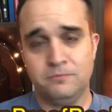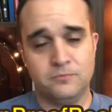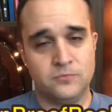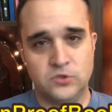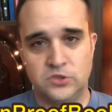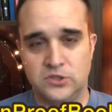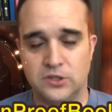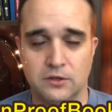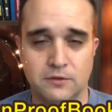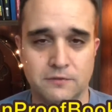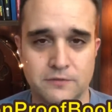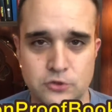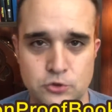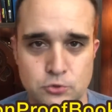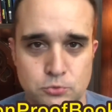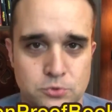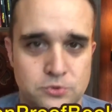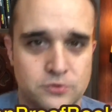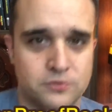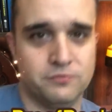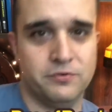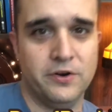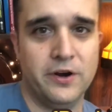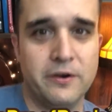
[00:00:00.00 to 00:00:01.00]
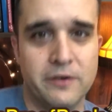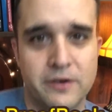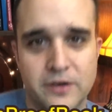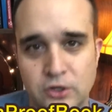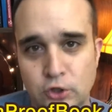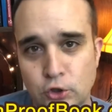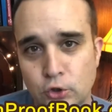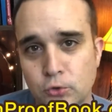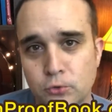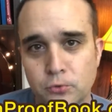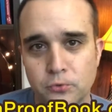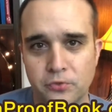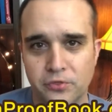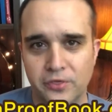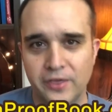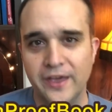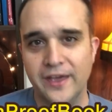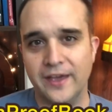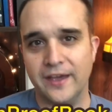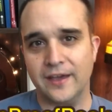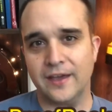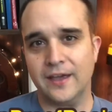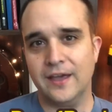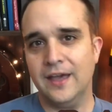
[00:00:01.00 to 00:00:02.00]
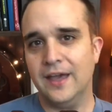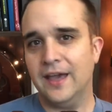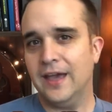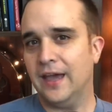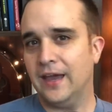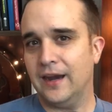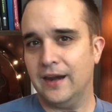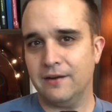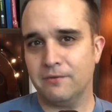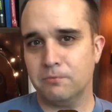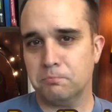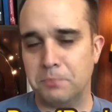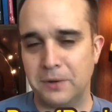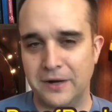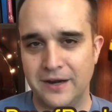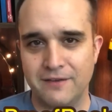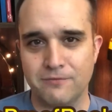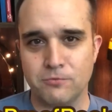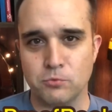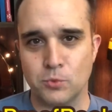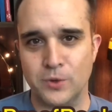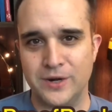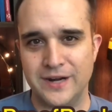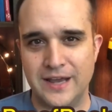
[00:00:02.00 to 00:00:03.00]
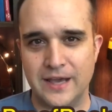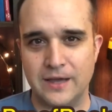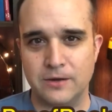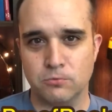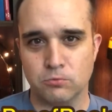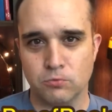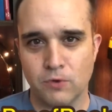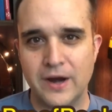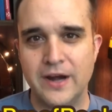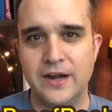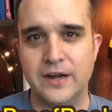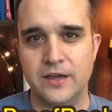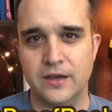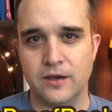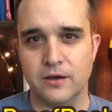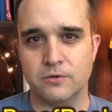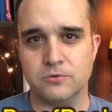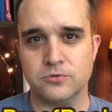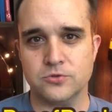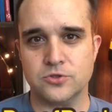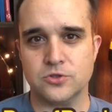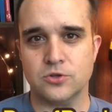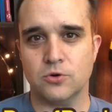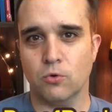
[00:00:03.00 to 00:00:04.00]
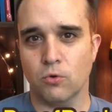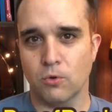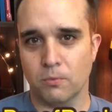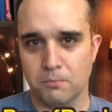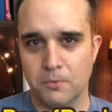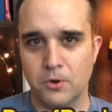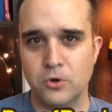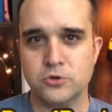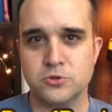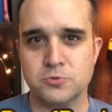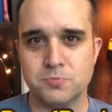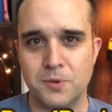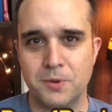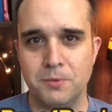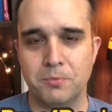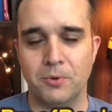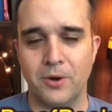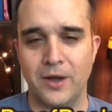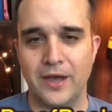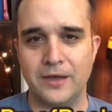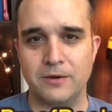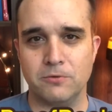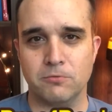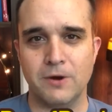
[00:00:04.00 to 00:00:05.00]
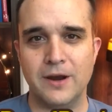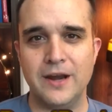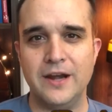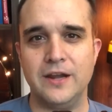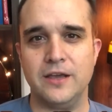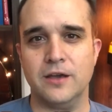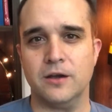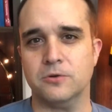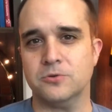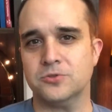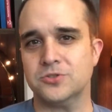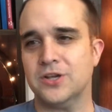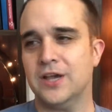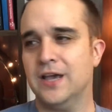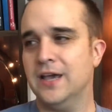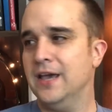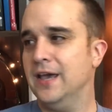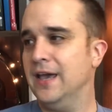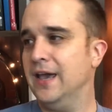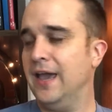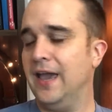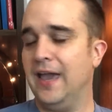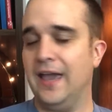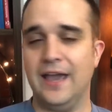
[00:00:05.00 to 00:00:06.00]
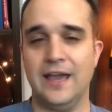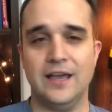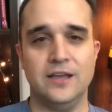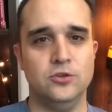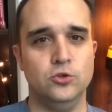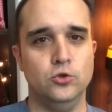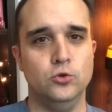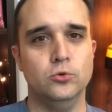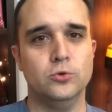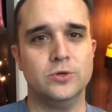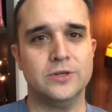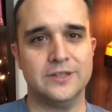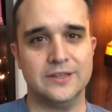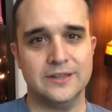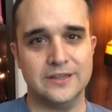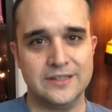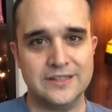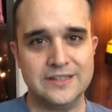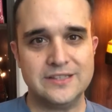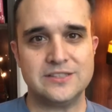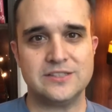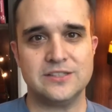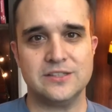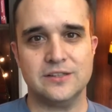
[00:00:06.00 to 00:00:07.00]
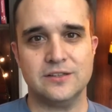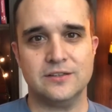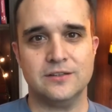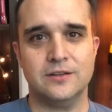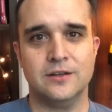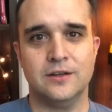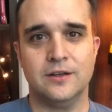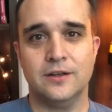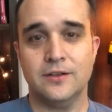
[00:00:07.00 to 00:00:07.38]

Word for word: Television was a very new thing, and everyone had radios, or most people had radios, and you could listen.